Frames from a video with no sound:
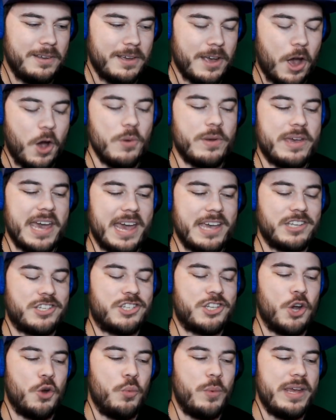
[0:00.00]
Okay,
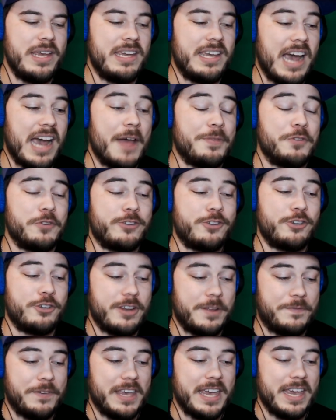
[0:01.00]
so we got the
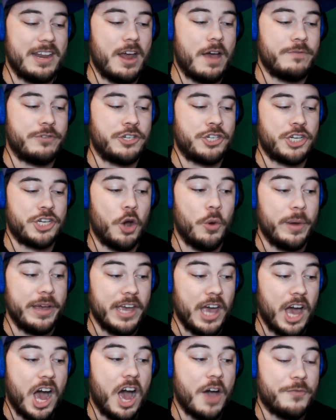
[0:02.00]
certificate of
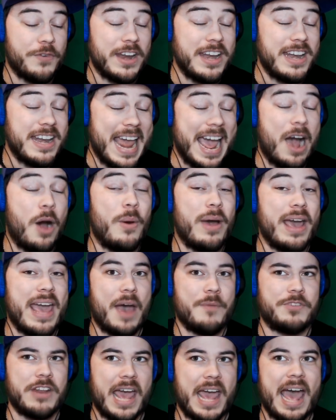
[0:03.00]
showing off, and now I
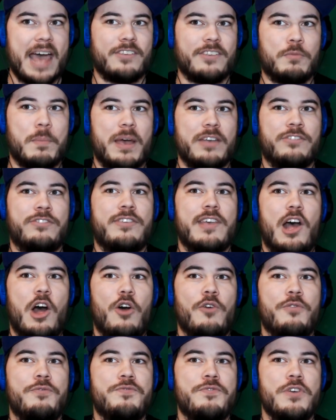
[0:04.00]
have to ask
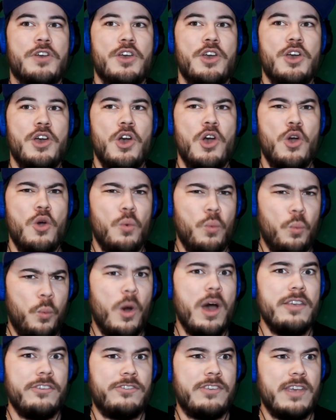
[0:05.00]
myself,
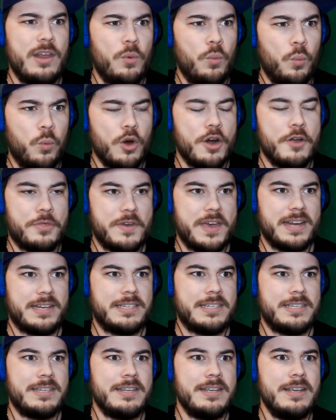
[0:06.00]
was it worth it?